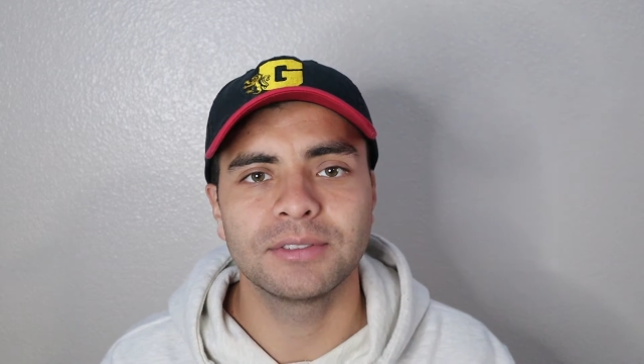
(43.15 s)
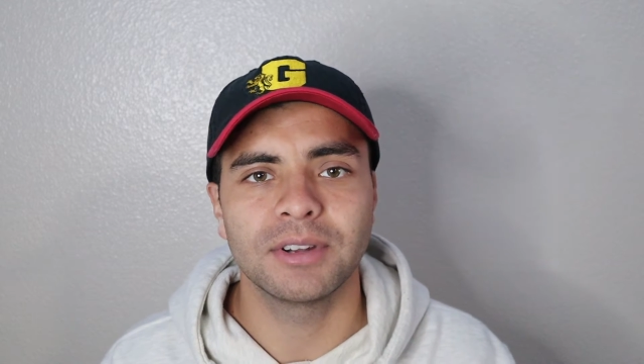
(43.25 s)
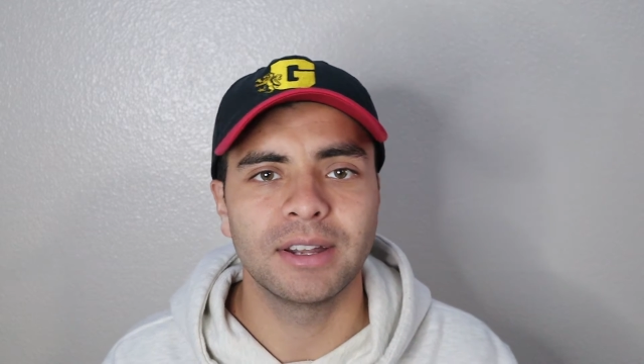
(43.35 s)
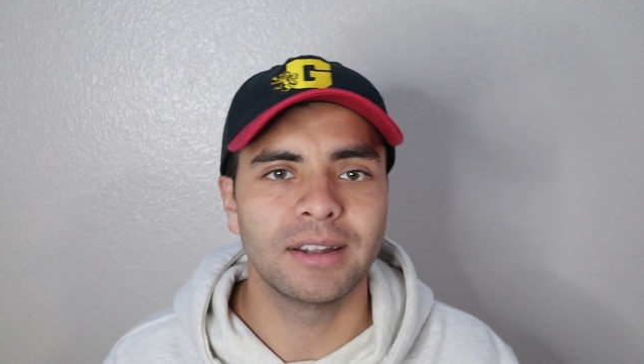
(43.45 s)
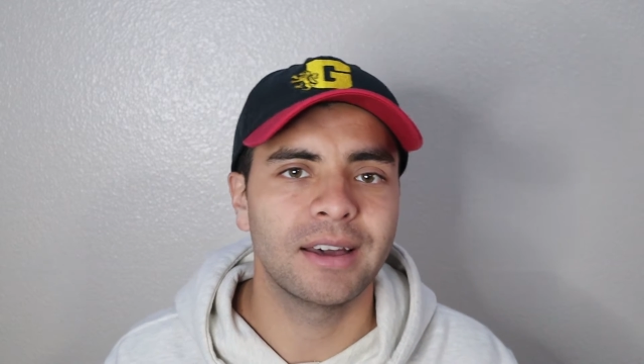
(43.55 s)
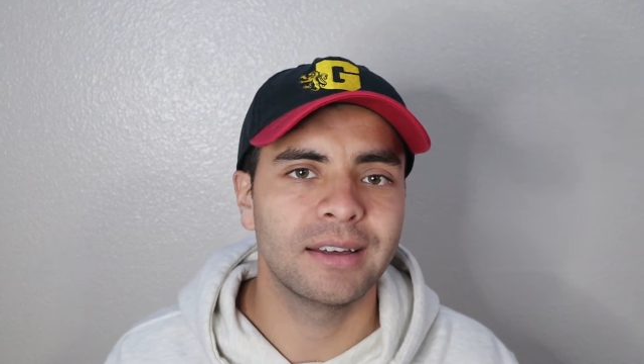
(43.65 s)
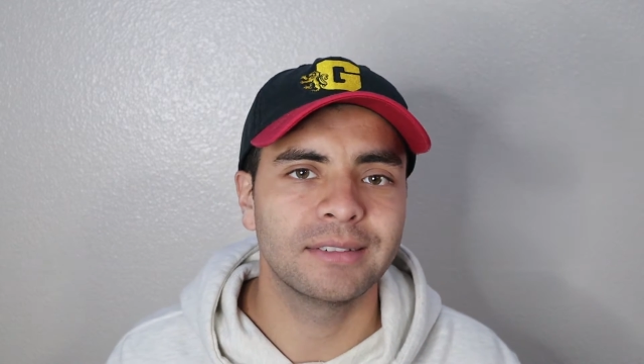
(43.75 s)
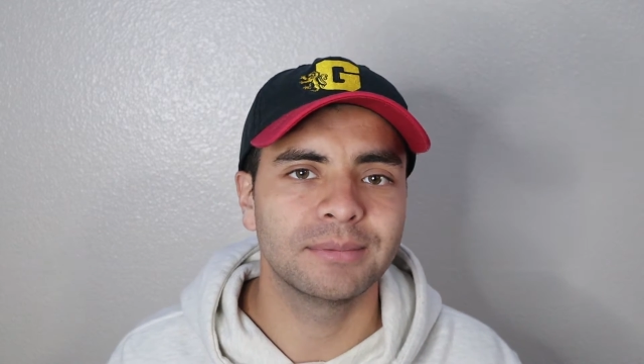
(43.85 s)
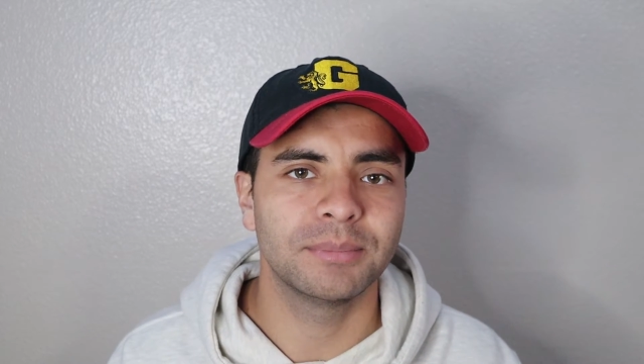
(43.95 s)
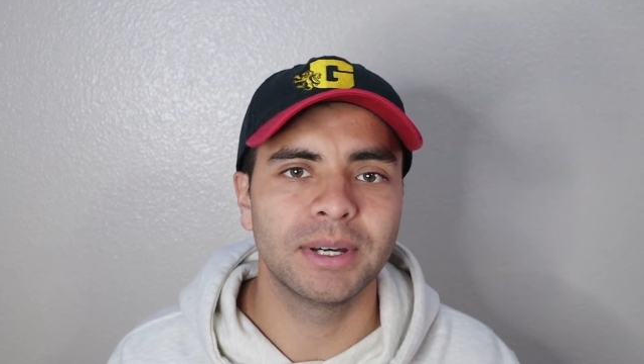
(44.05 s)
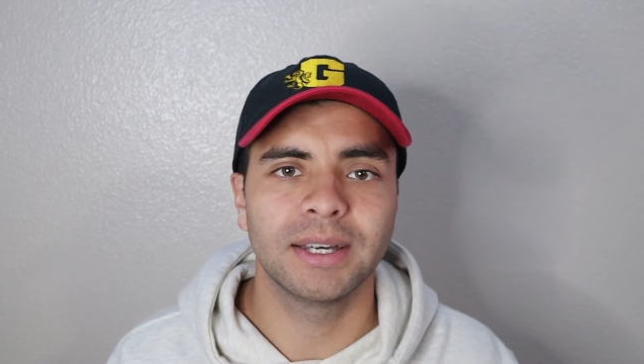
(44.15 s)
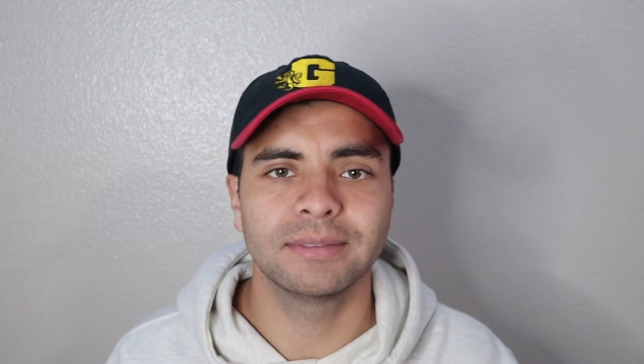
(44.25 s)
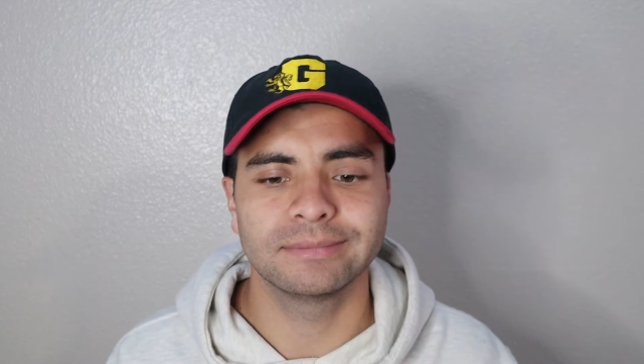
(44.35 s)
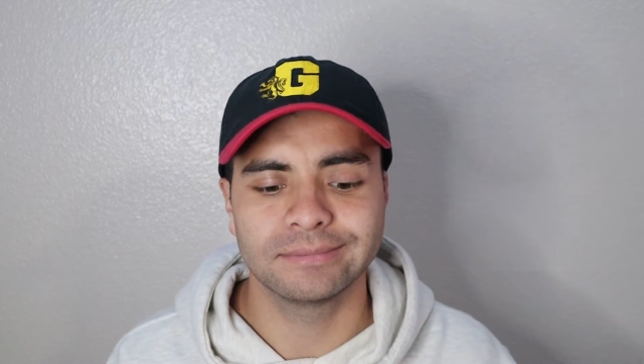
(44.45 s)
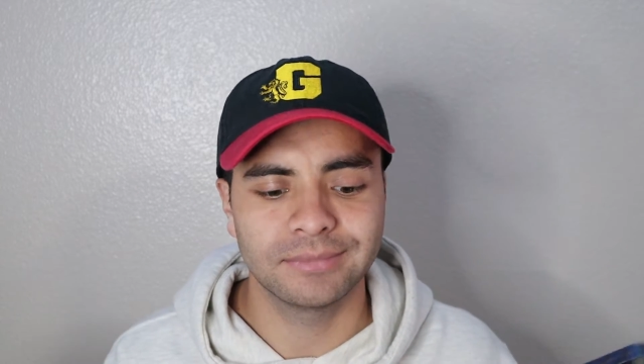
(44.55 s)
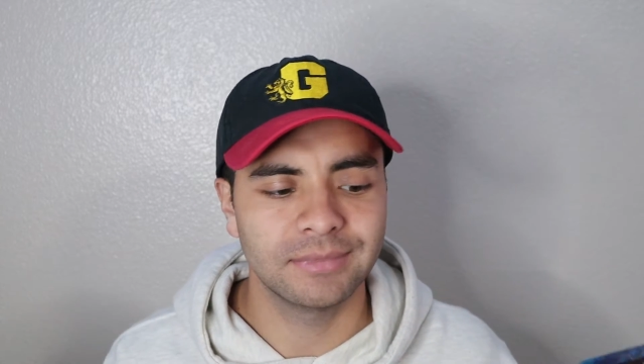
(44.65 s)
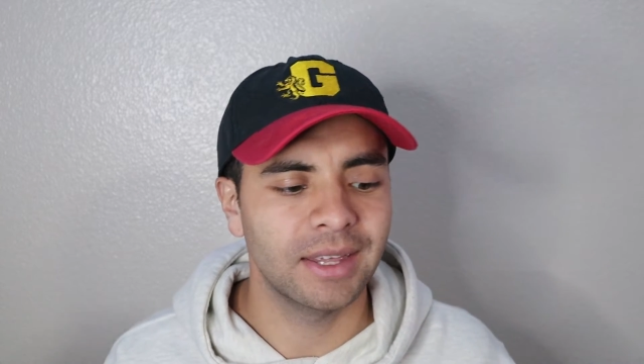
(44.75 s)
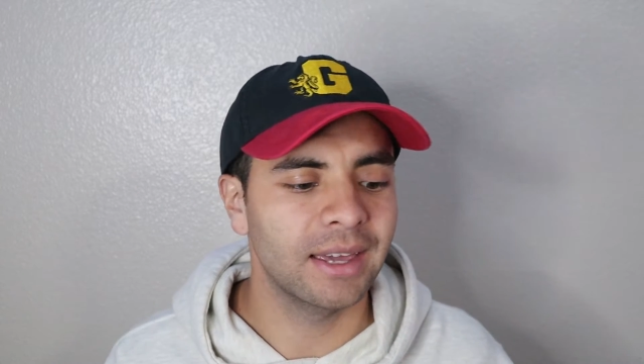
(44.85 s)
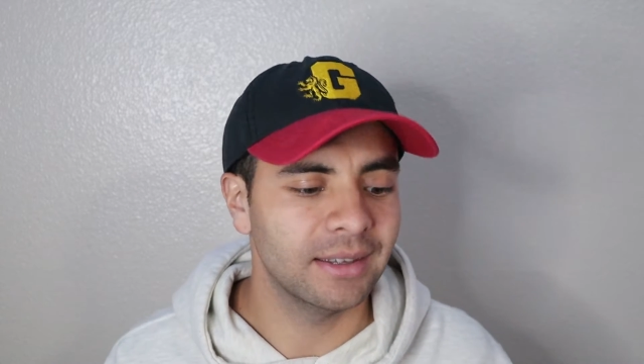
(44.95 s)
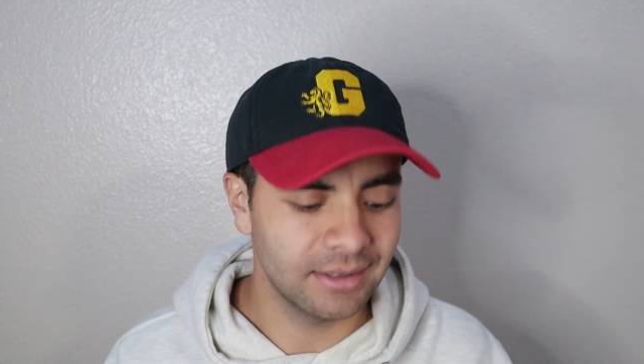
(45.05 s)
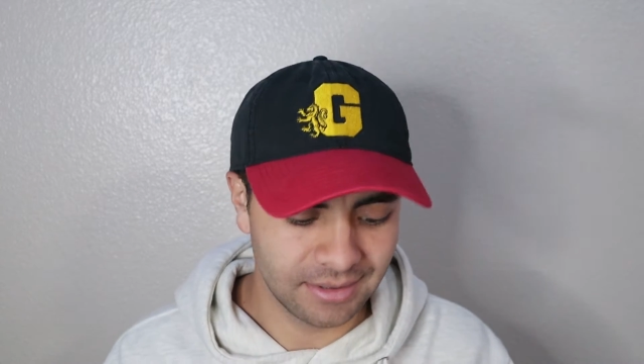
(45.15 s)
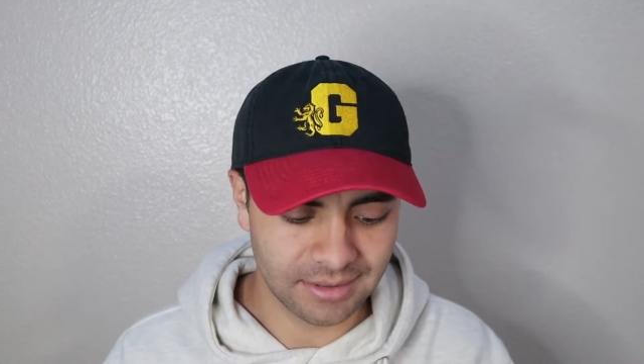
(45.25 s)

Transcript: Should I not? But hey,